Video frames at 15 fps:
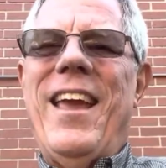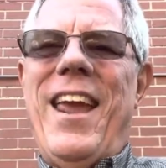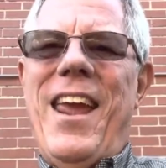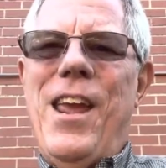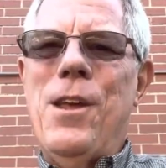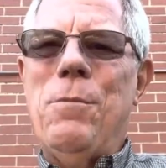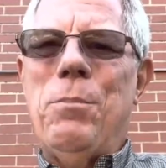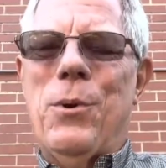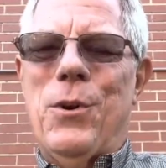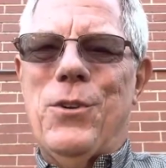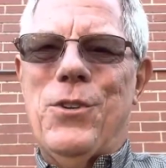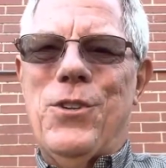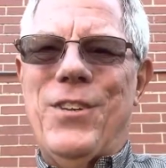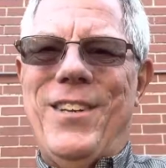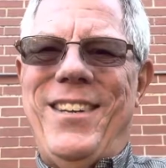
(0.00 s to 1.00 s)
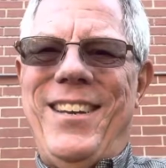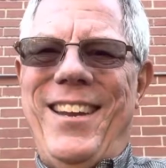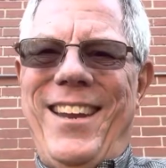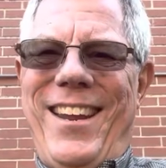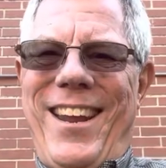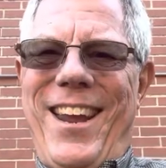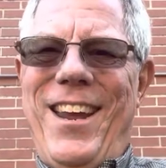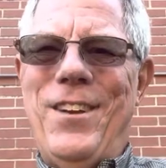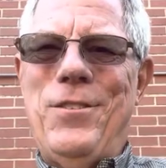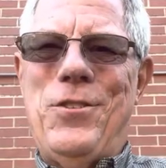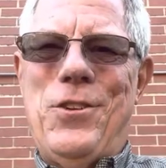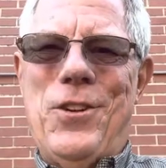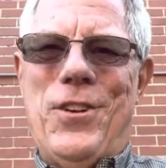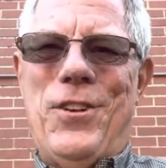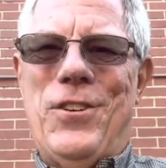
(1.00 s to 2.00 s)
in person in
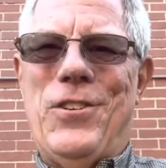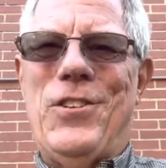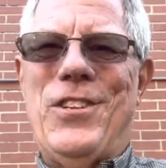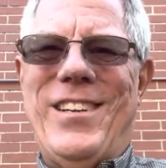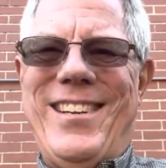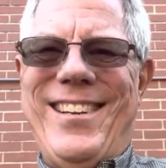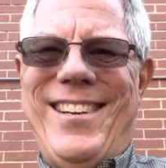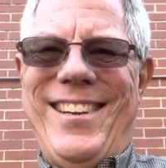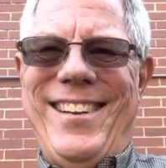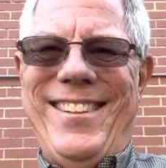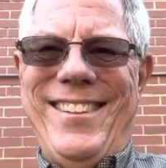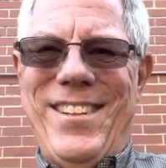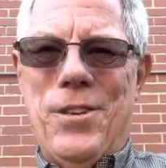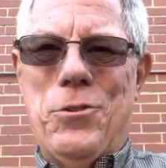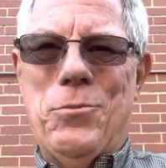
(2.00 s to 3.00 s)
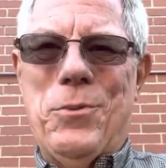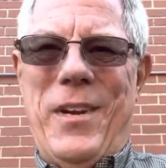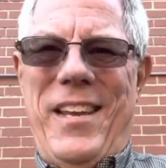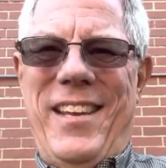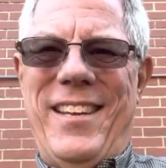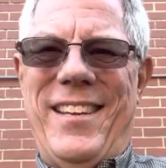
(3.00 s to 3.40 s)
church this week.